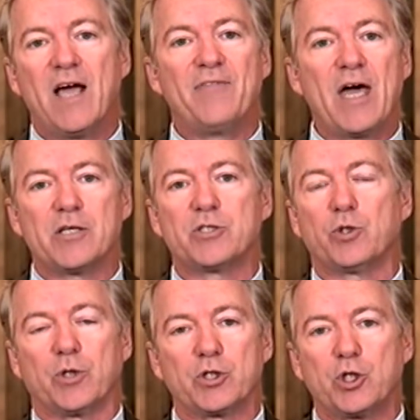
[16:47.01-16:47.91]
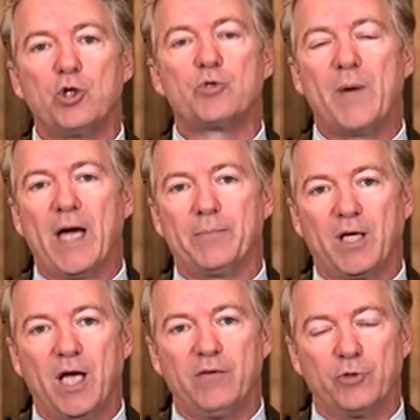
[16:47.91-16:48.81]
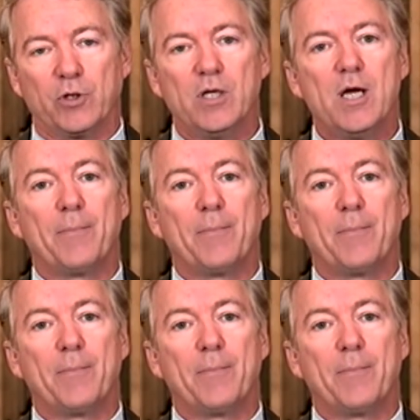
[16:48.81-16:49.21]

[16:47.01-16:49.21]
and that is to excuse bad behavior.